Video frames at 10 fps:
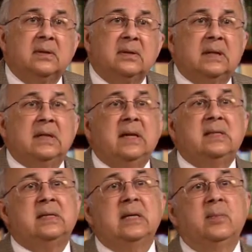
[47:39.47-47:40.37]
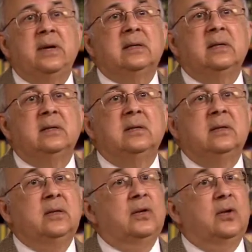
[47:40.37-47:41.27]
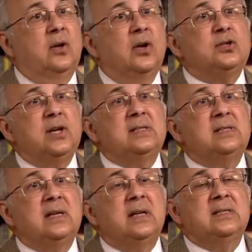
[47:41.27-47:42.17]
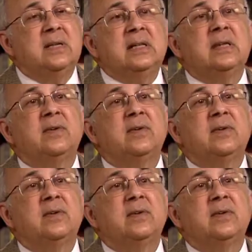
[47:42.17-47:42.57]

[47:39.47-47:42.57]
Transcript: that he is celebrated not just in his native